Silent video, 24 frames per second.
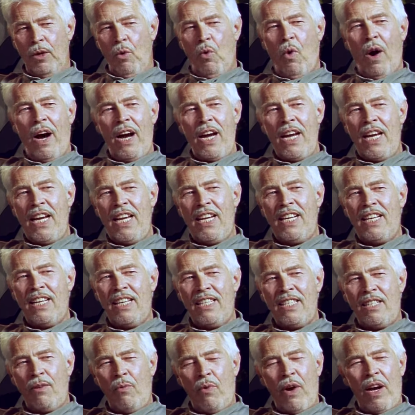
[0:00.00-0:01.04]
Why he
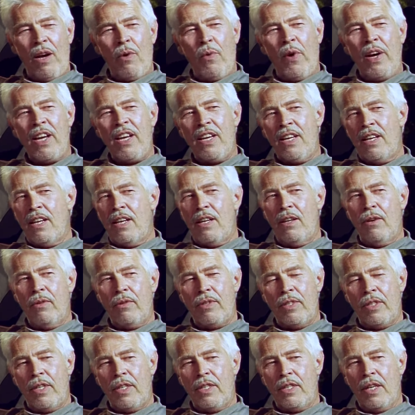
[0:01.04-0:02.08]
did
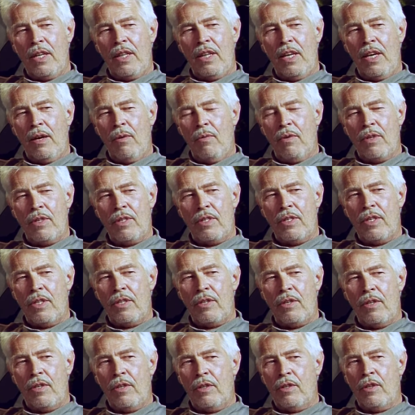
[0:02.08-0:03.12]
those things, I think, was
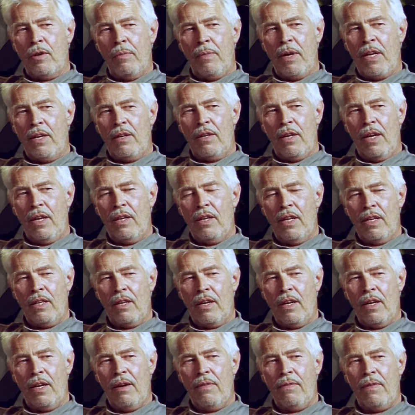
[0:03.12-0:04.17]
just to maintain that
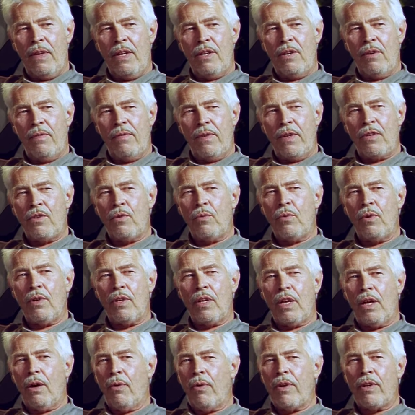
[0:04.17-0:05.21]
kind of individual
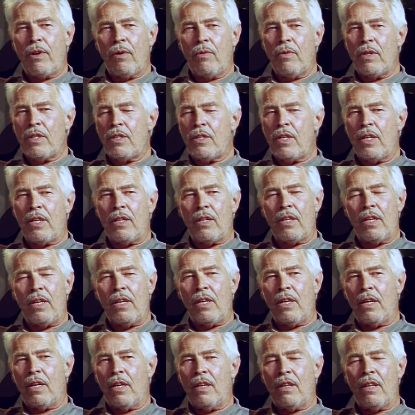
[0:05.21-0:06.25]
characteristic,
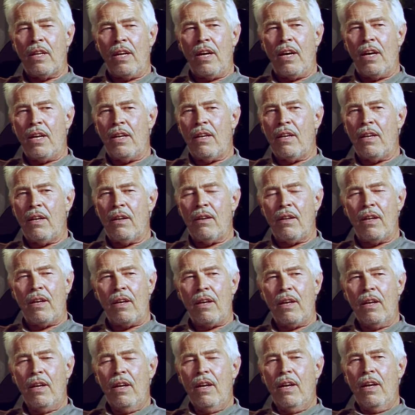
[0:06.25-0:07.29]
the idea that
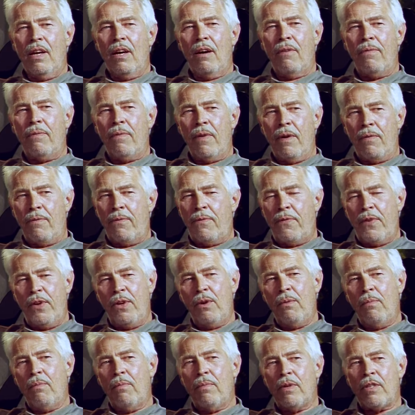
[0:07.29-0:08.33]
a
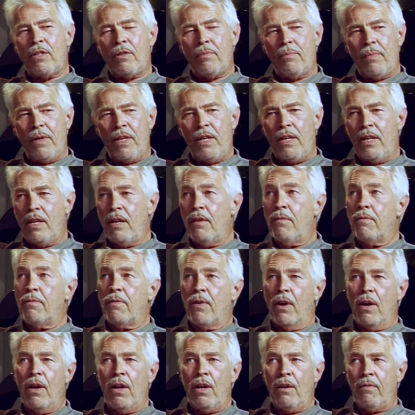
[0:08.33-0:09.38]
film must be
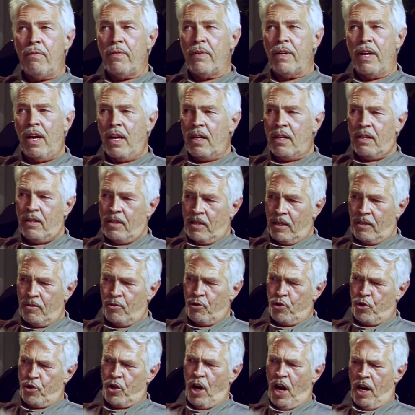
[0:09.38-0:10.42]
evolved, not
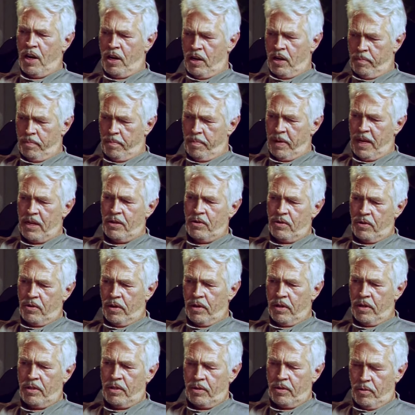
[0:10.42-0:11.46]
shot based
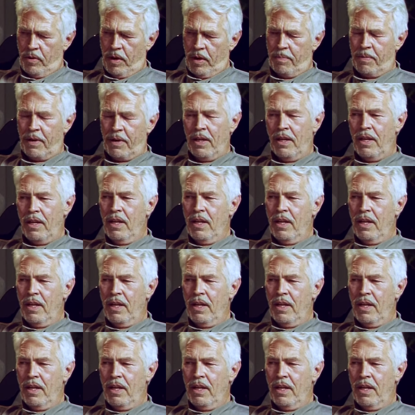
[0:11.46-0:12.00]
on a script.